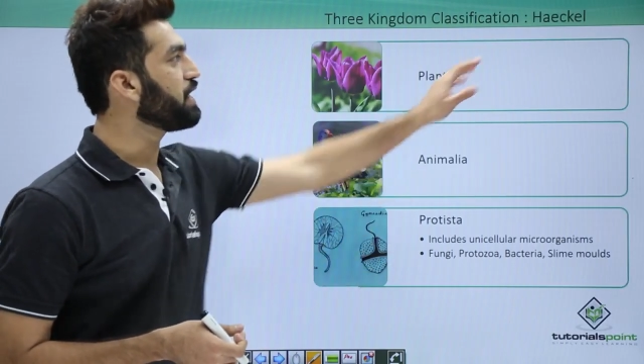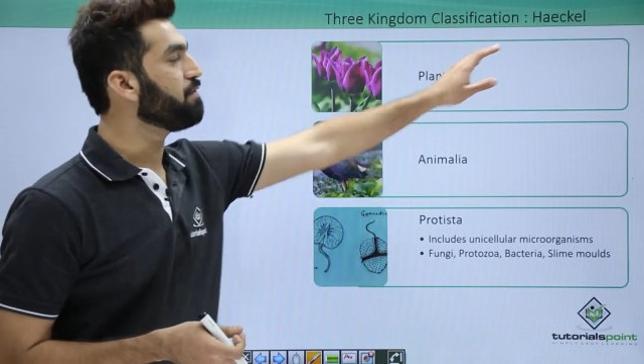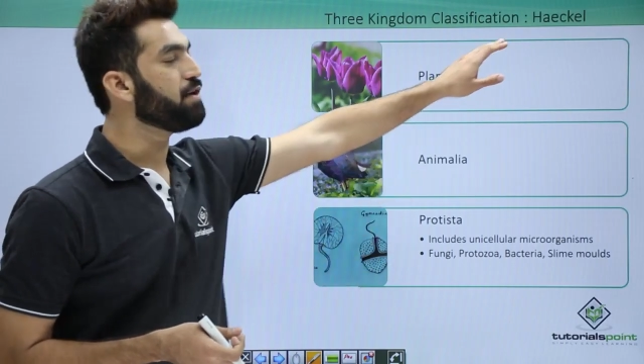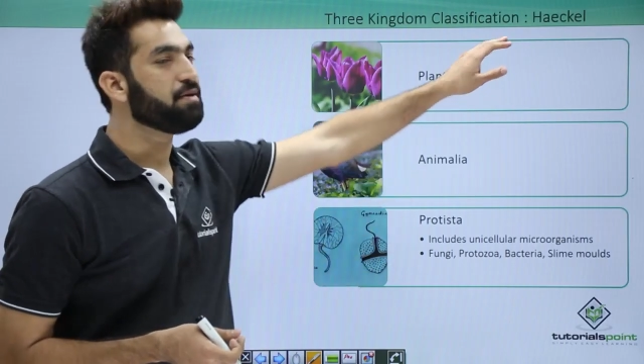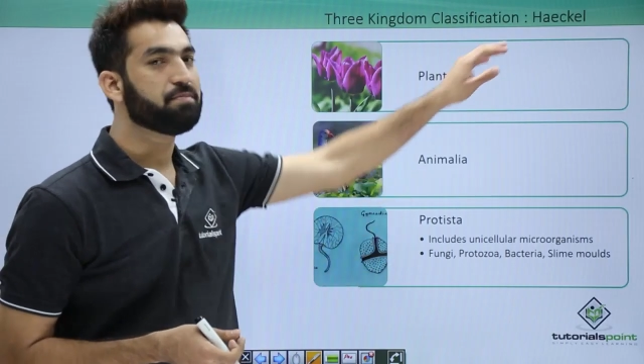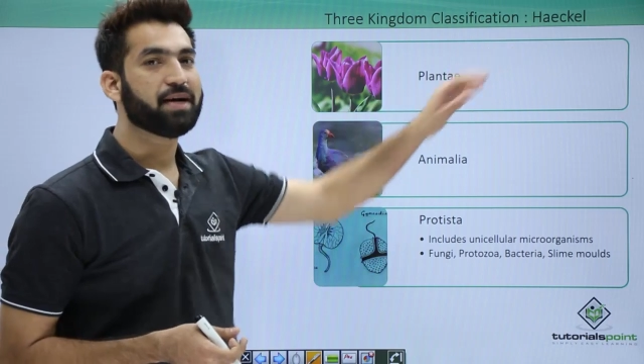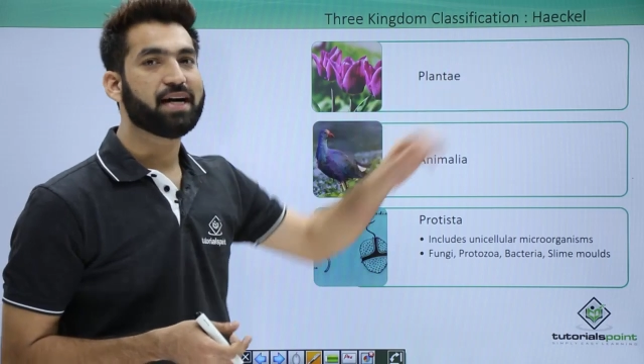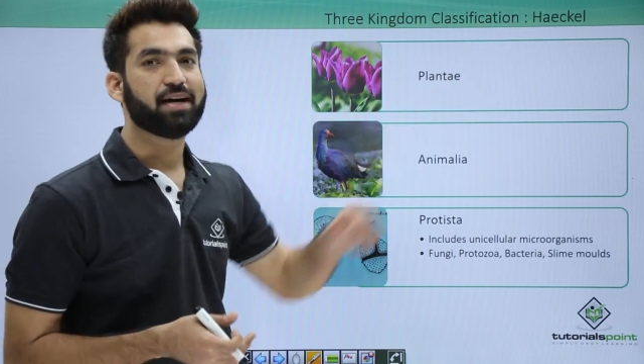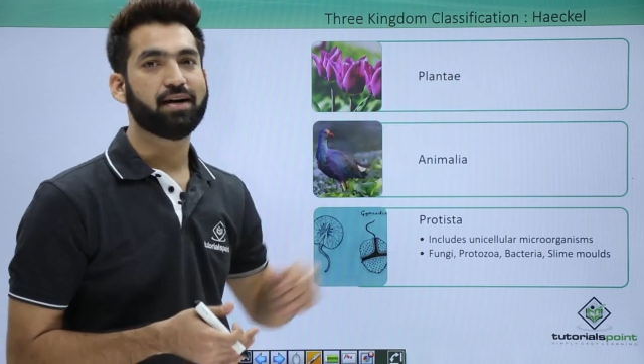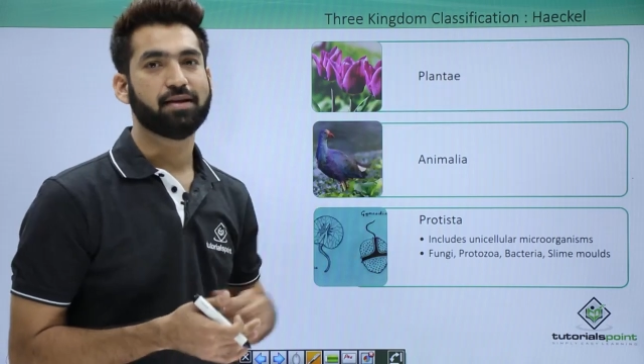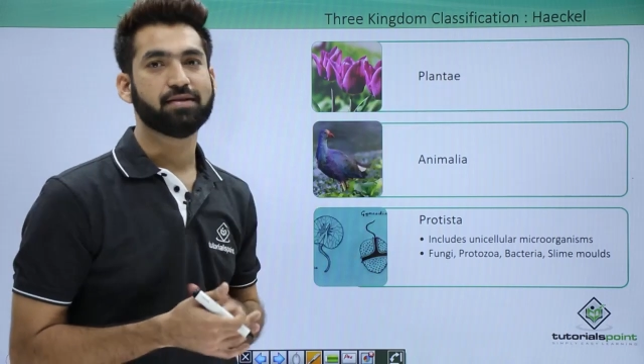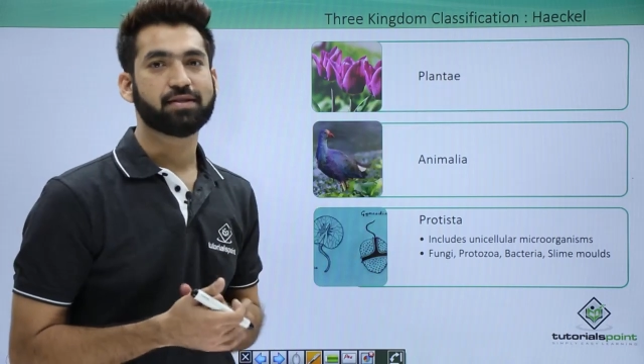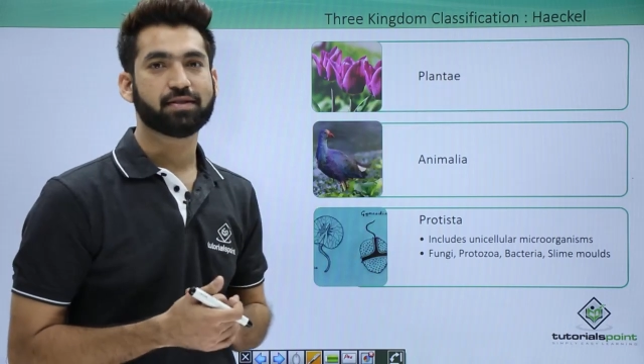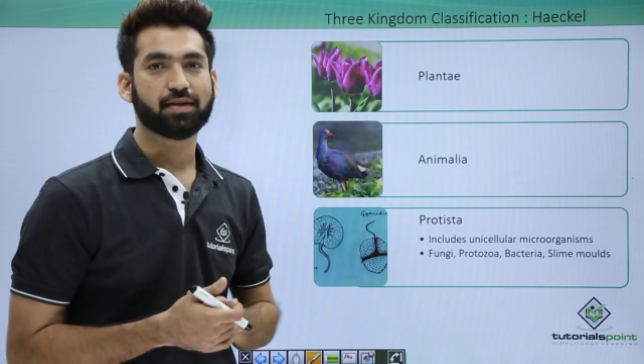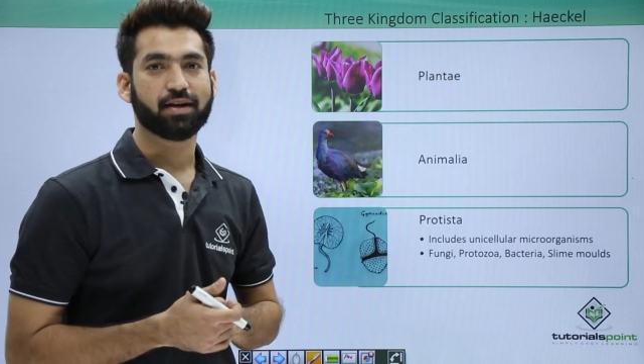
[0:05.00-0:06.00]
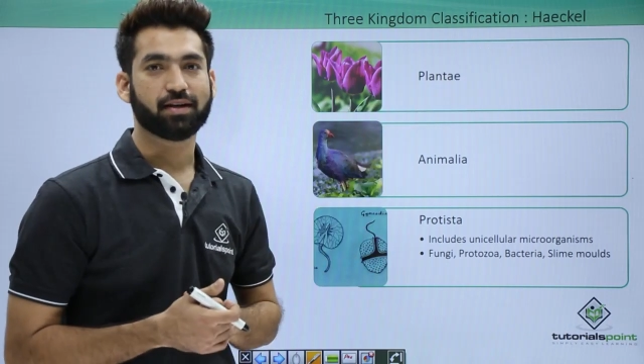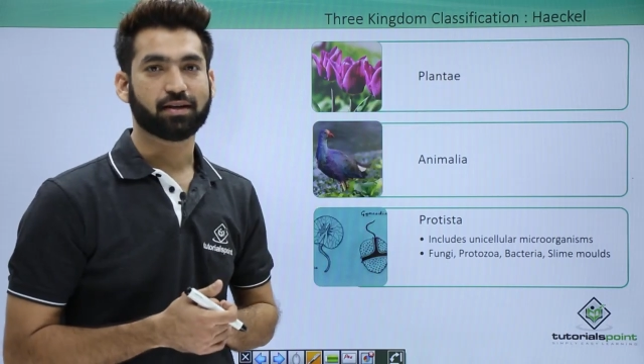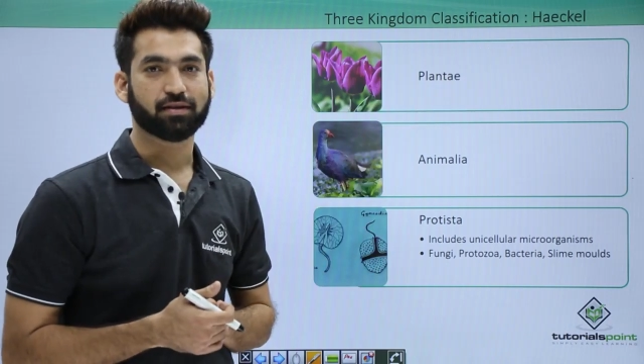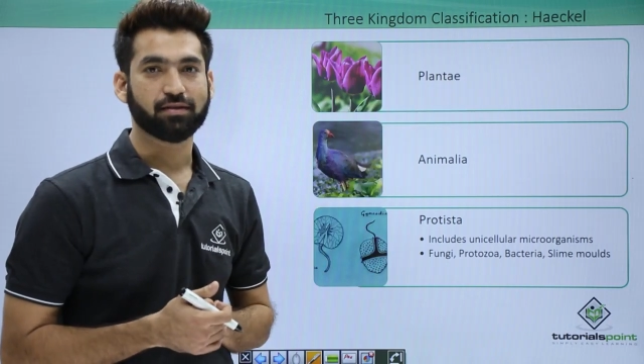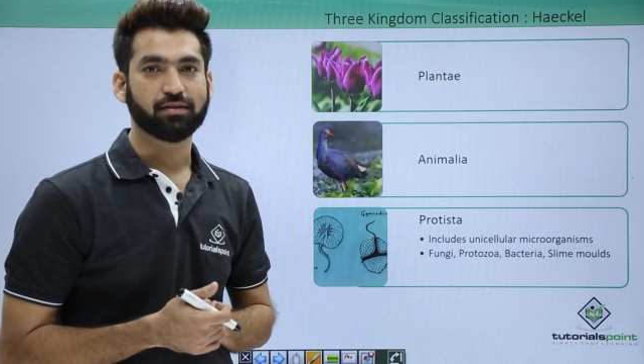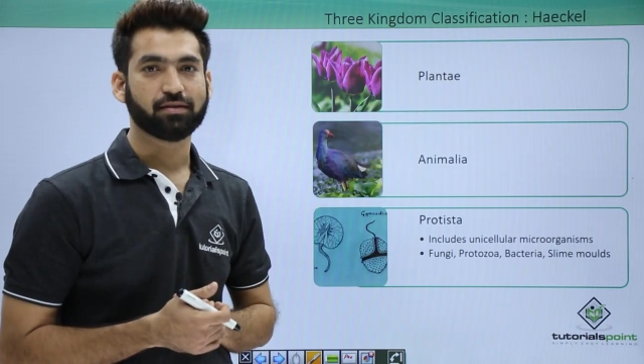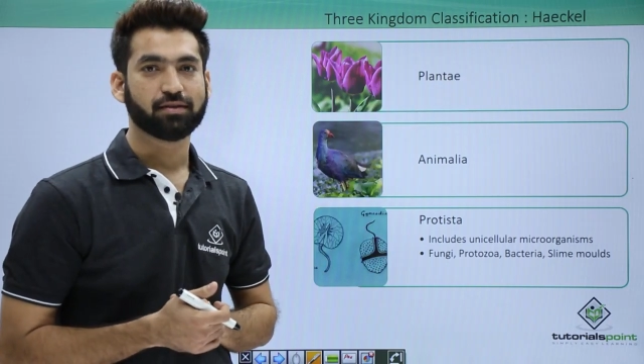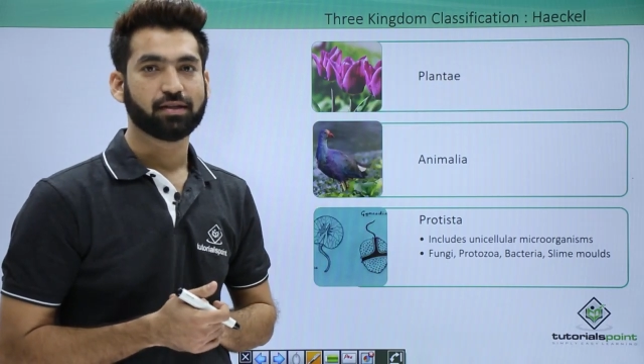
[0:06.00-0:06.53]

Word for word: given by Ernst Haeckel.